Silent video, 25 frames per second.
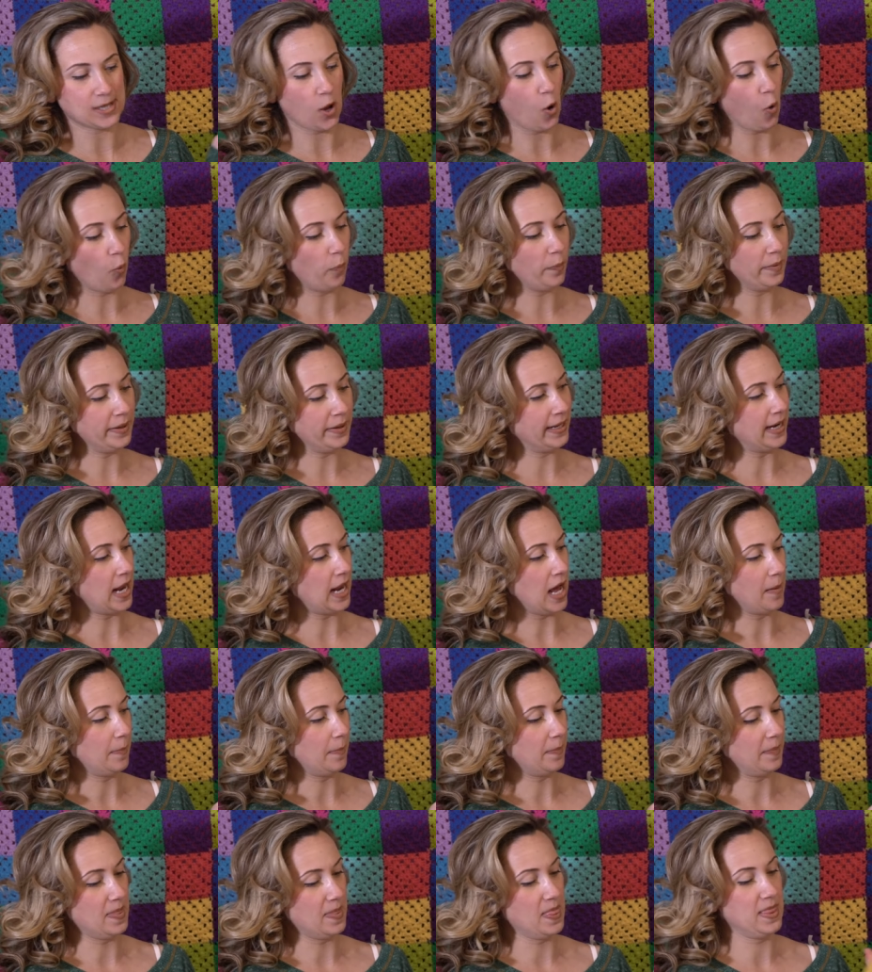open it
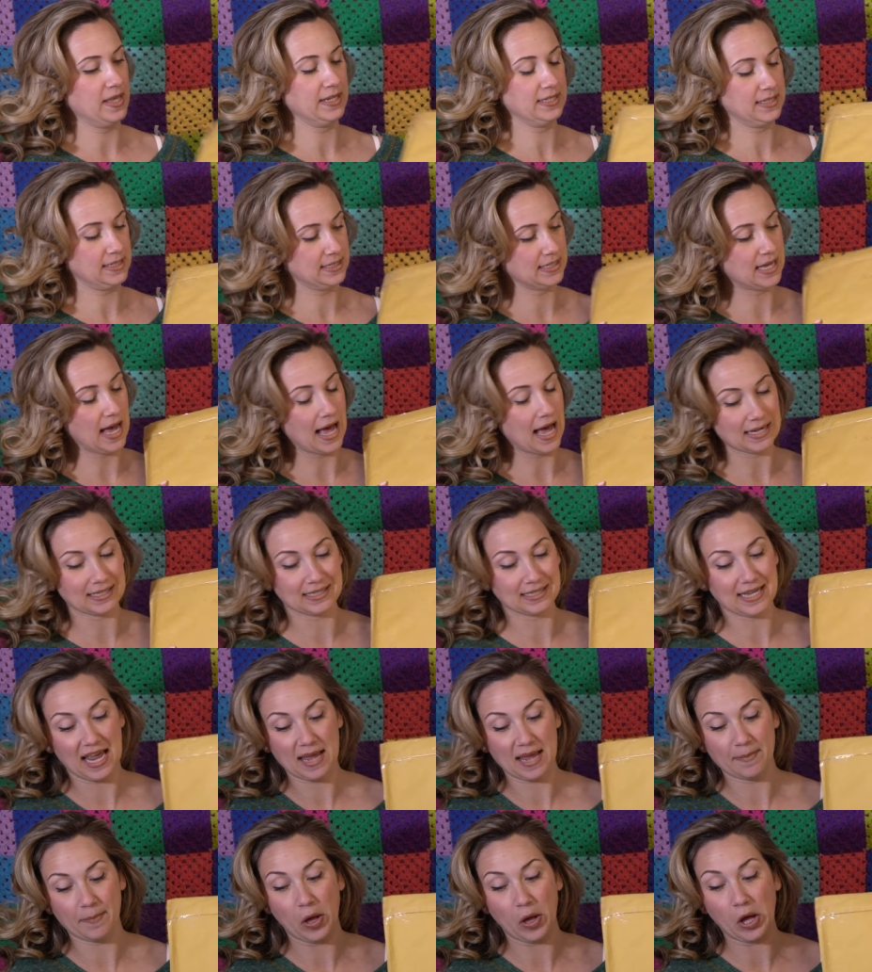up. This has got
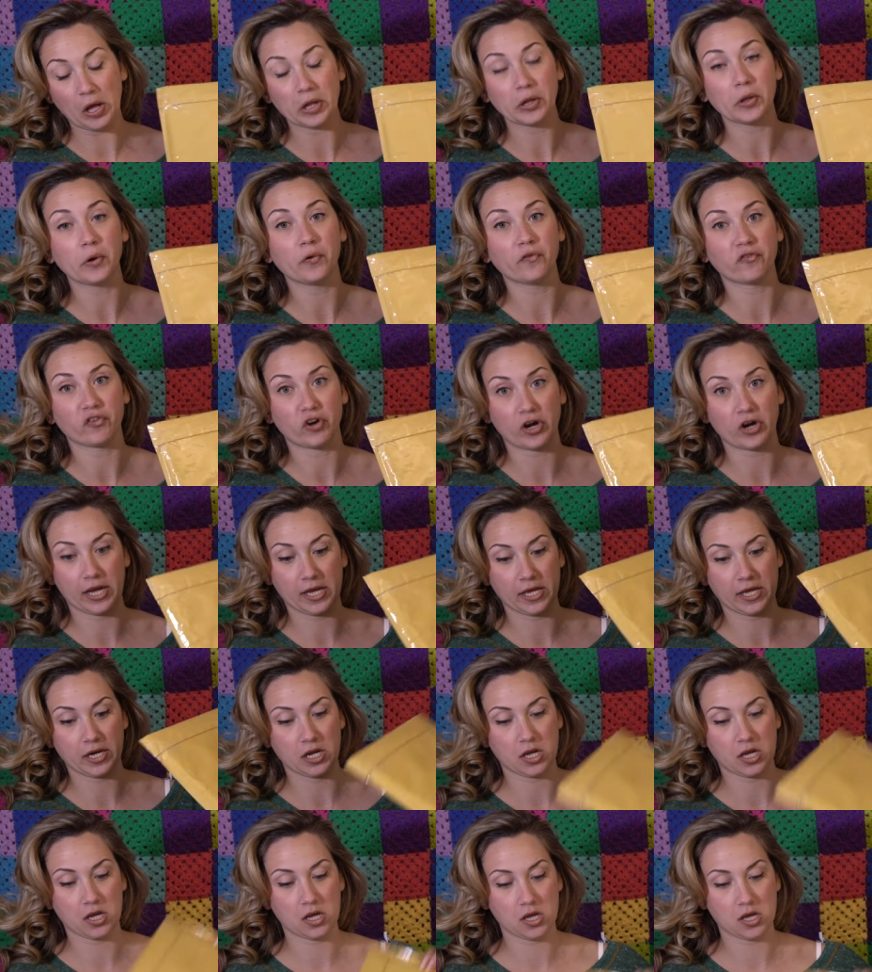tape all over it.